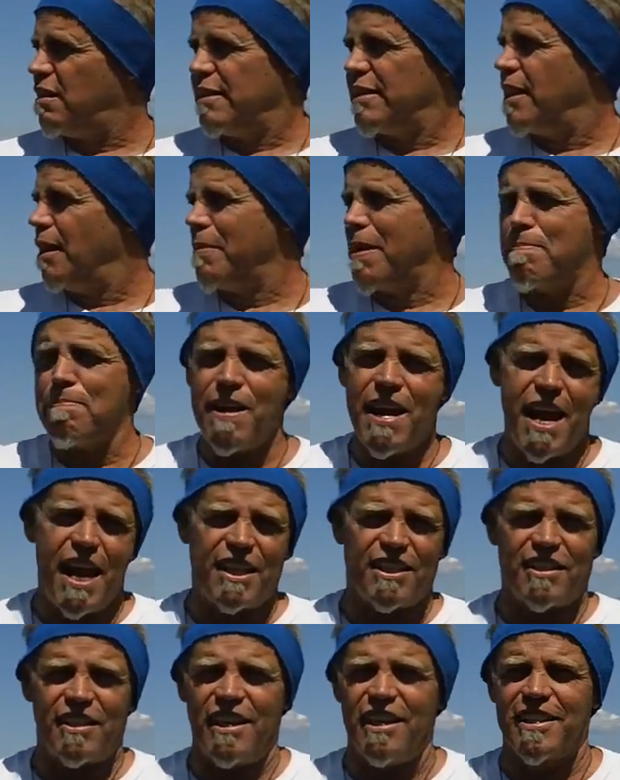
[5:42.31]
There'll be
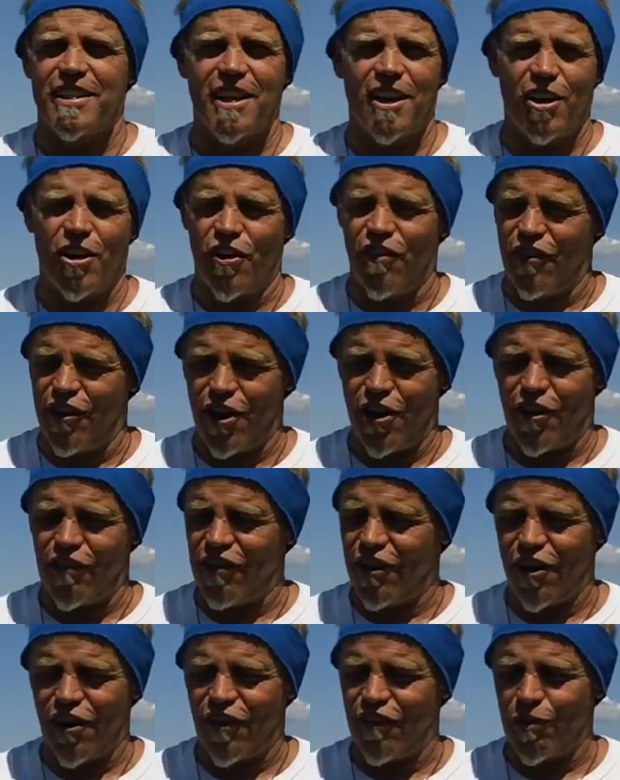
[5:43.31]
PhDs done over and over
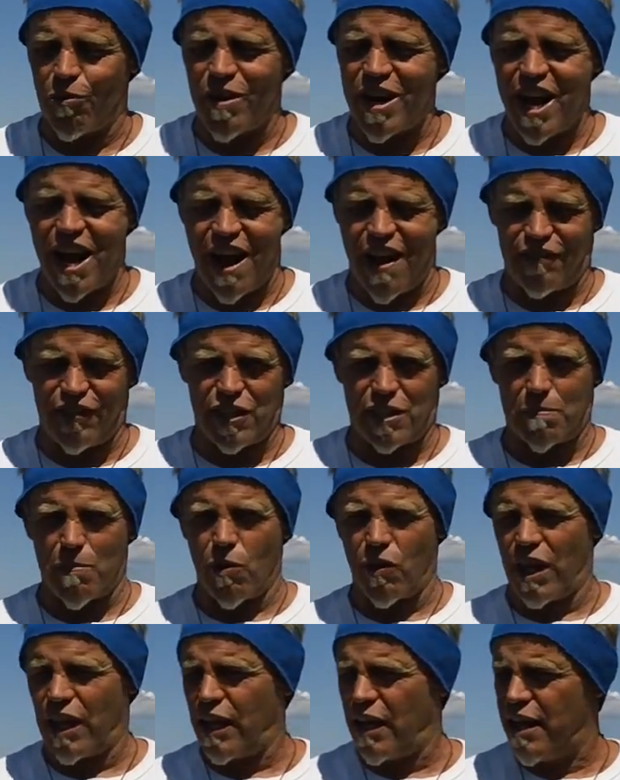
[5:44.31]
and over. We have the
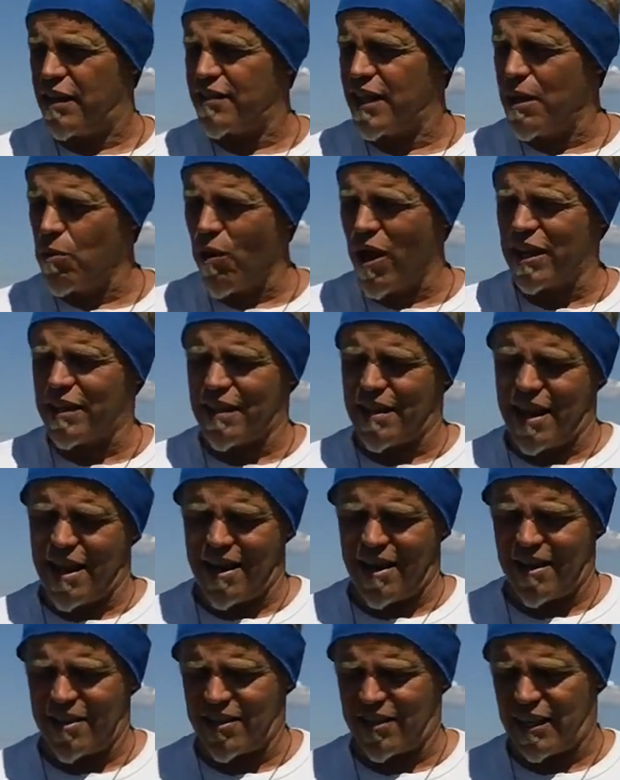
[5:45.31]
smoking guns. He went to the
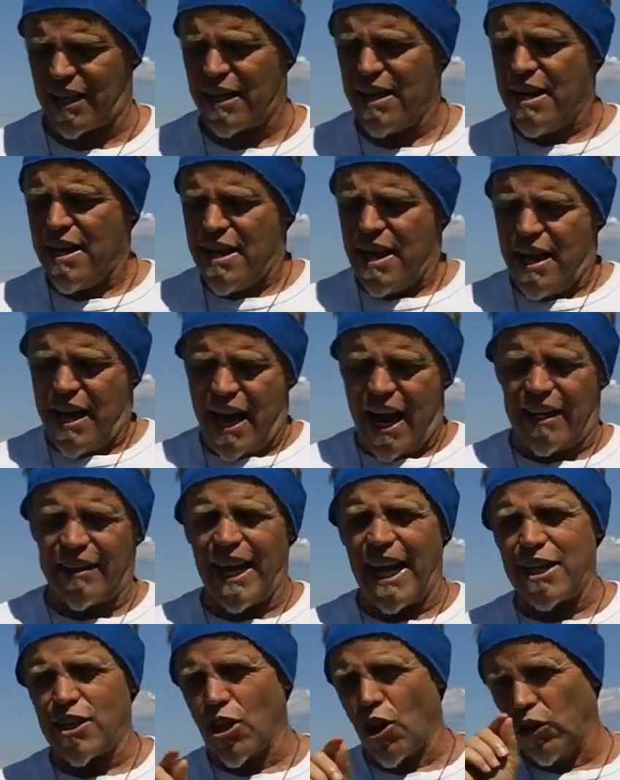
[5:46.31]
NRC and
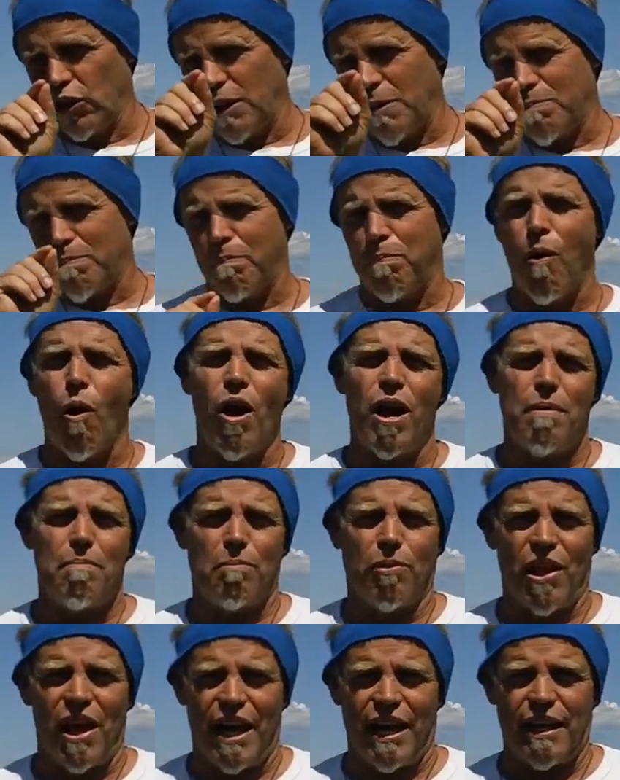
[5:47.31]
they told him point
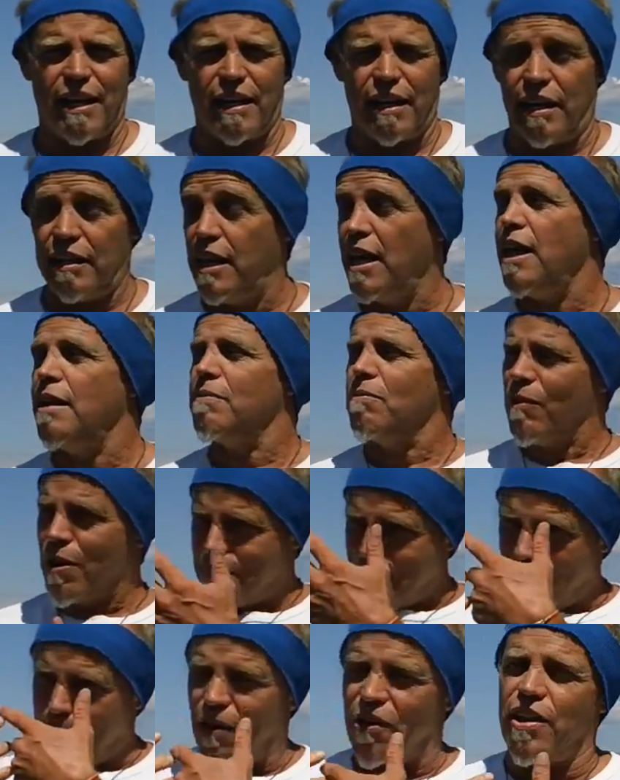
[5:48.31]
blank. And they,
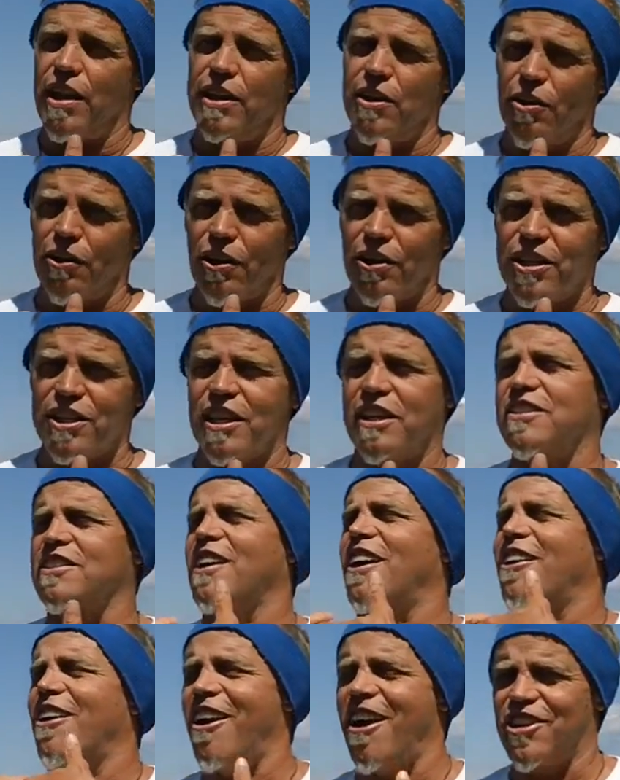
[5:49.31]
remember, the nuclear is
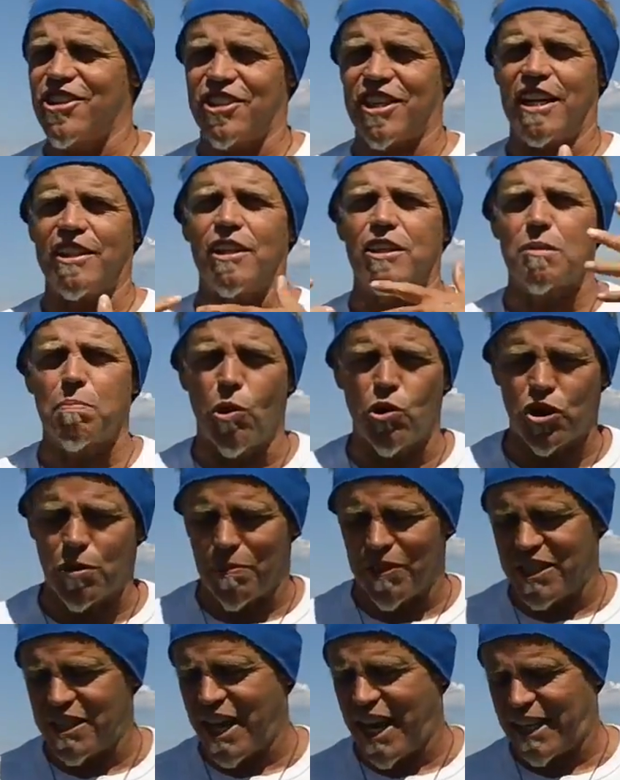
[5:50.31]
on our side. They're supposed to
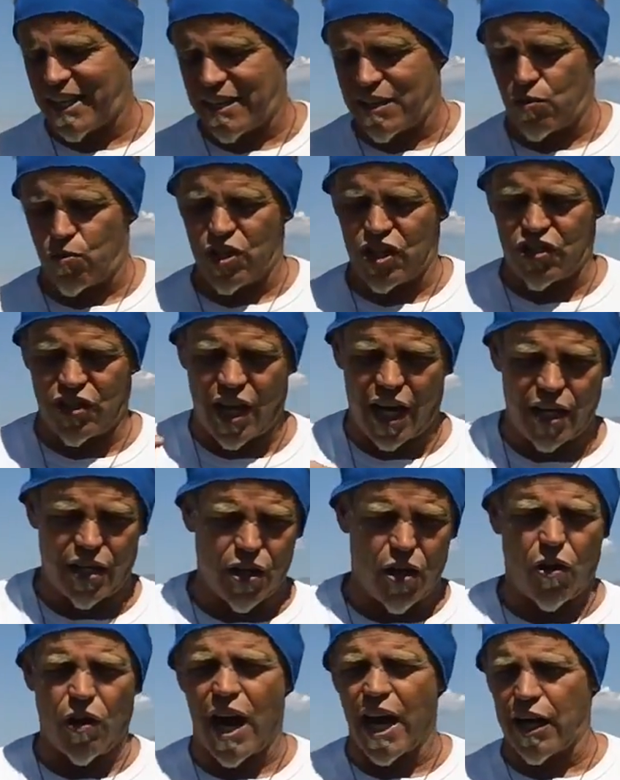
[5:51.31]
protect us, which they
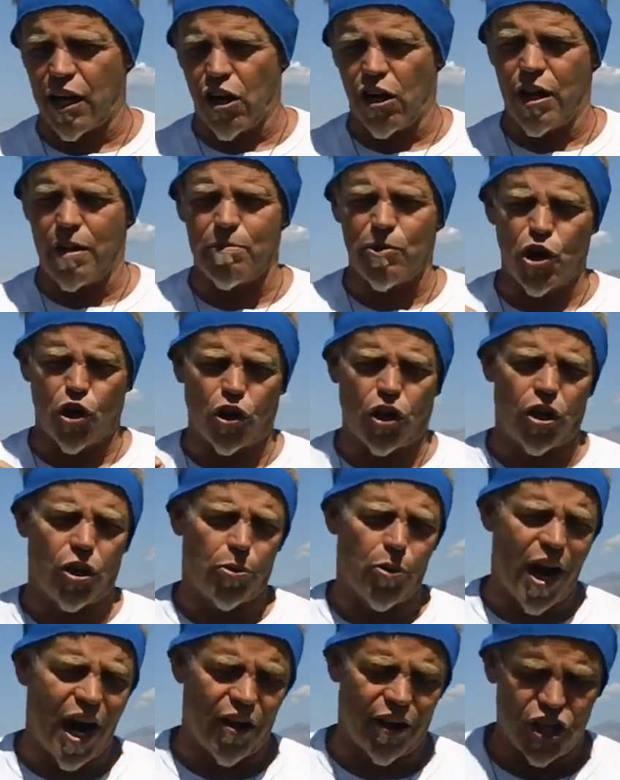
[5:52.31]
don't. I call them nuclear
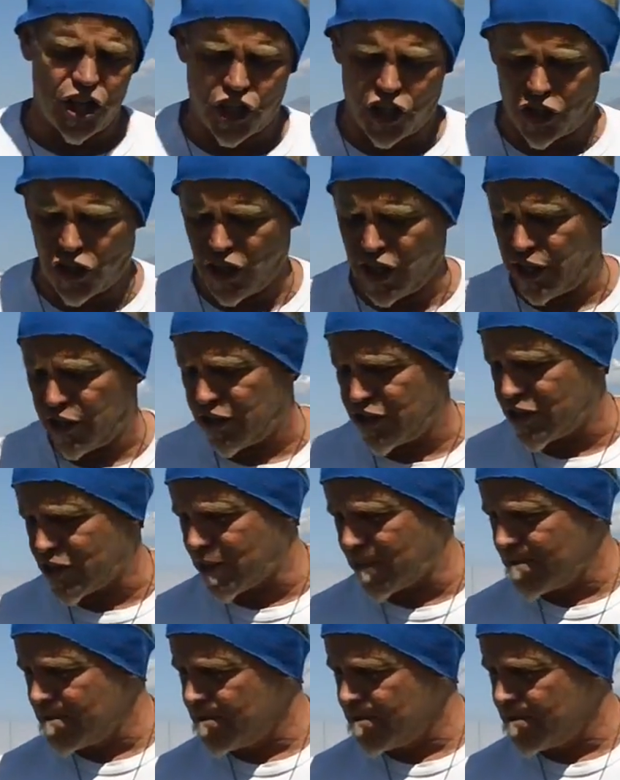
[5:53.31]
rallying cheerleaders.